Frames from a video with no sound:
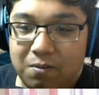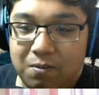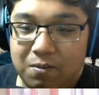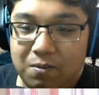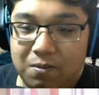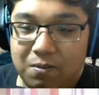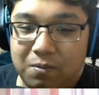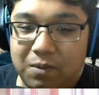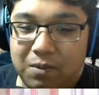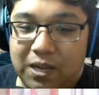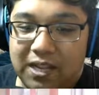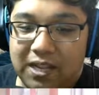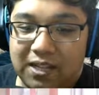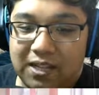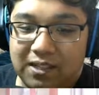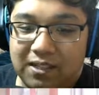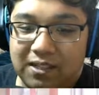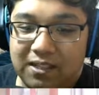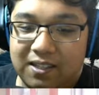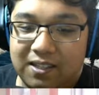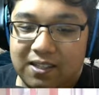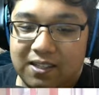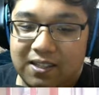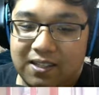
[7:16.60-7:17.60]
Well,
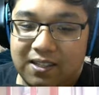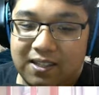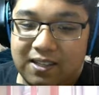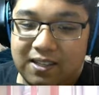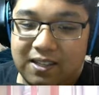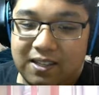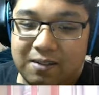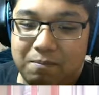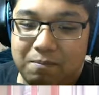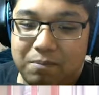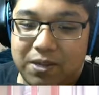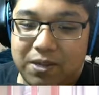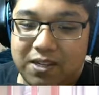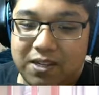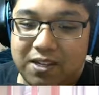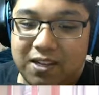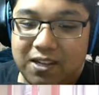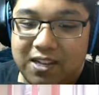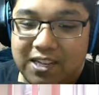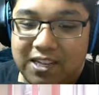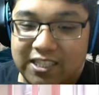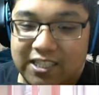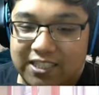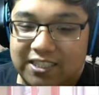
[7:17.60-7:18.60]

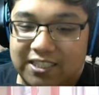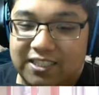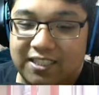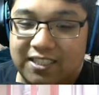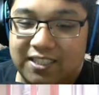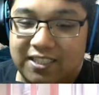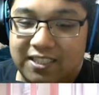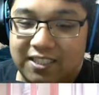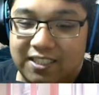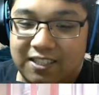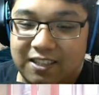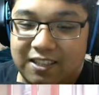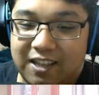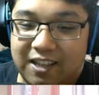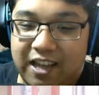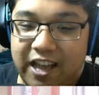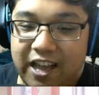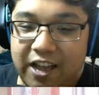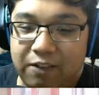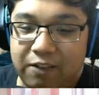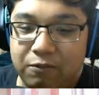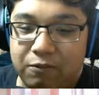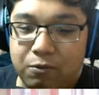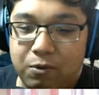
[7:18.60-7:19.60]
because
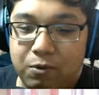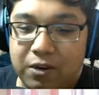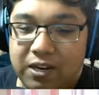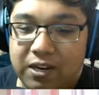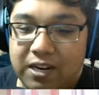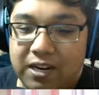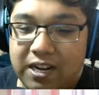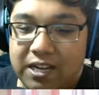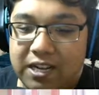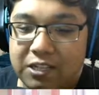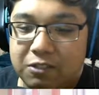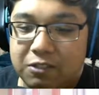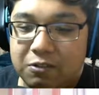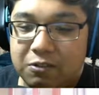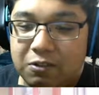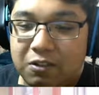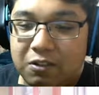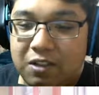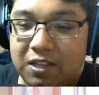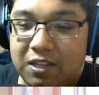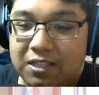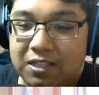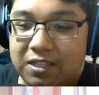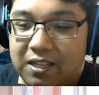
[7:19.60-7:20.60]
everyone in high school
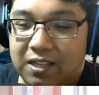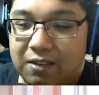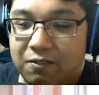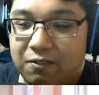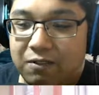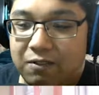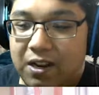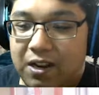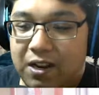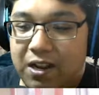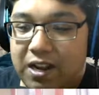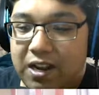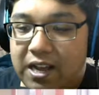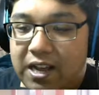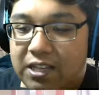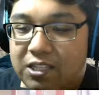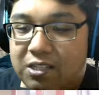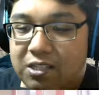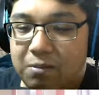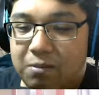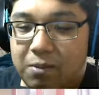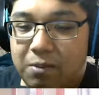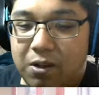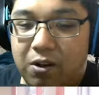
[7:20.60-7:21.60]
thinks that writing has
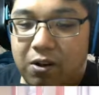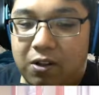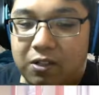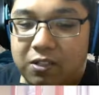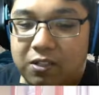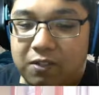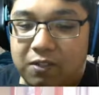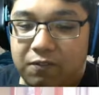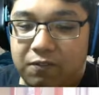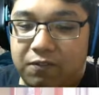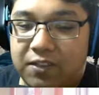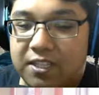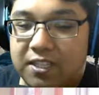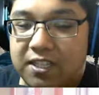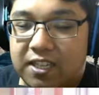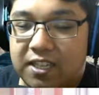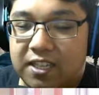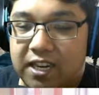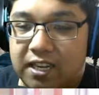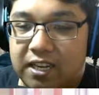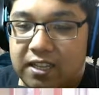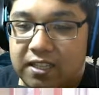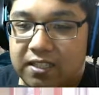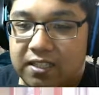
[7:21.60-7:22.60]
to be all
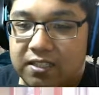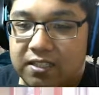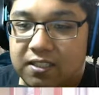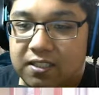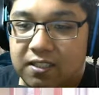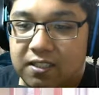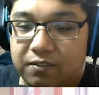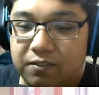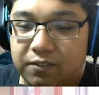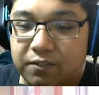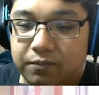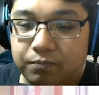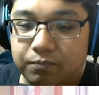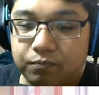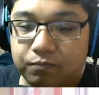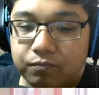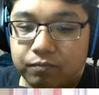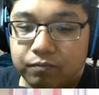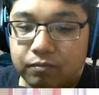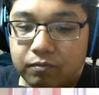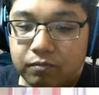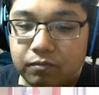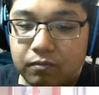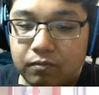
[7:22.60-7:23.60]
sophisticated and stuff.
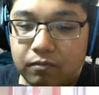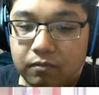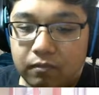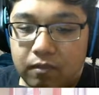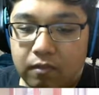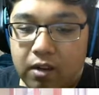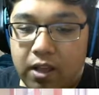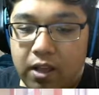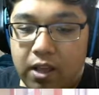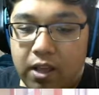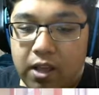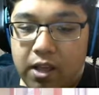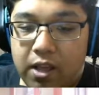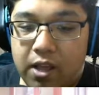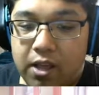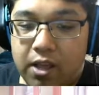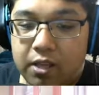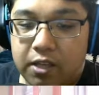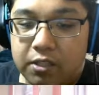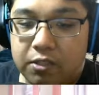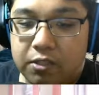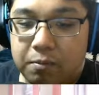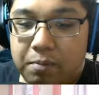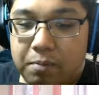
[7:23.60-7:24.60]

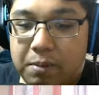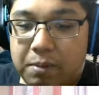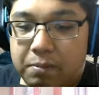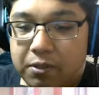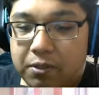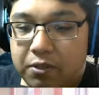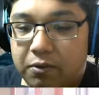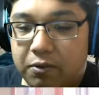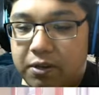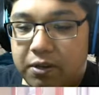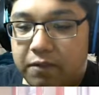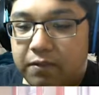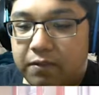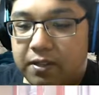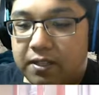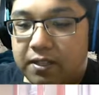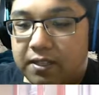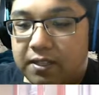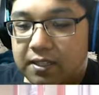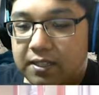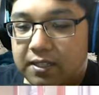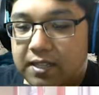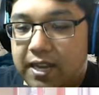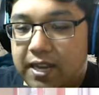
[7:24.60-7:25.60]
So people don't even
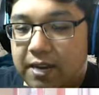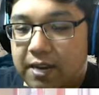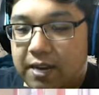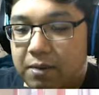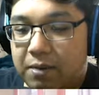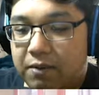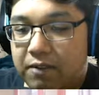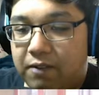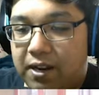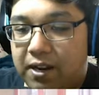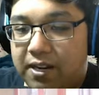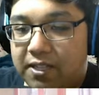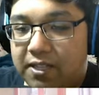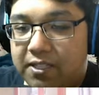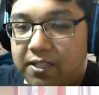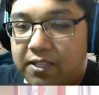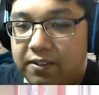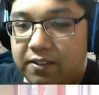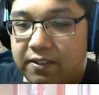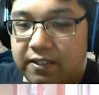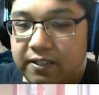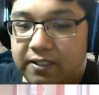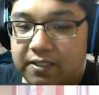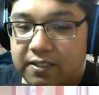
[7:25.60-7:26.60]
take my writing
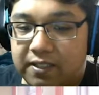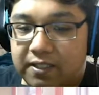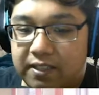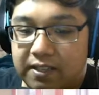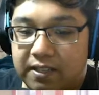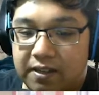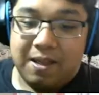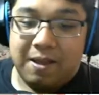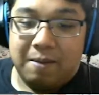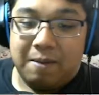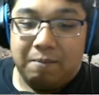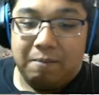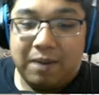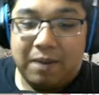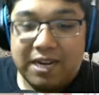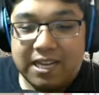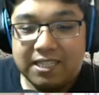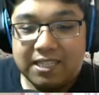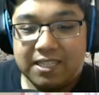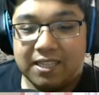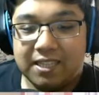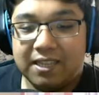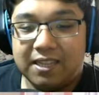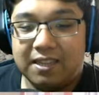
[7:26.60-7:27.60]
seriously. But
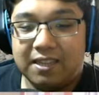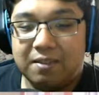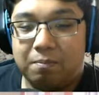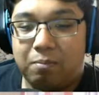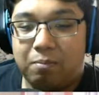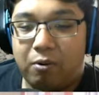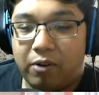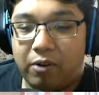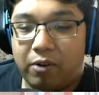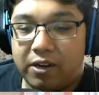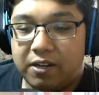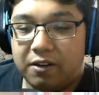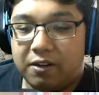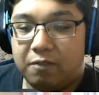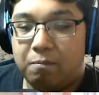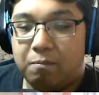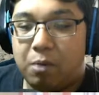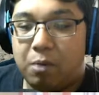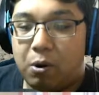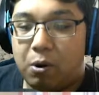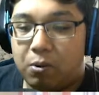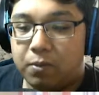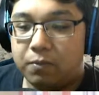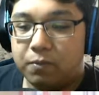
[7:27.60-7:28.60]
isn't the point of
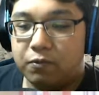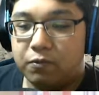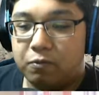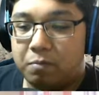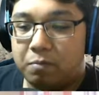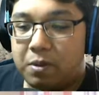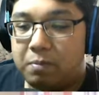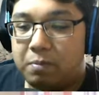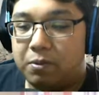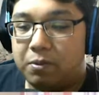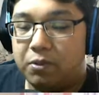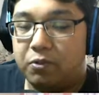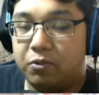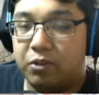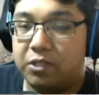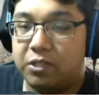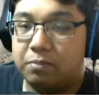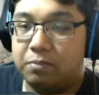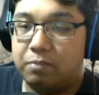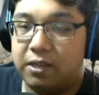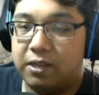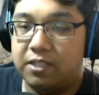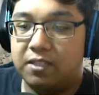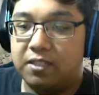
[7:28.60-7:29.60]
poems for people to
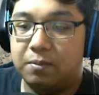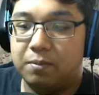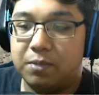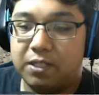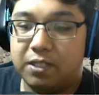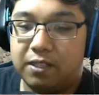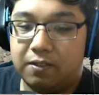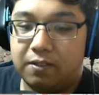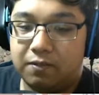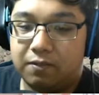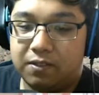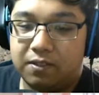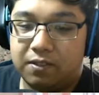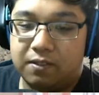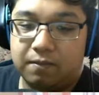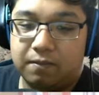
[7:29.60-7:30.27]
express themselves?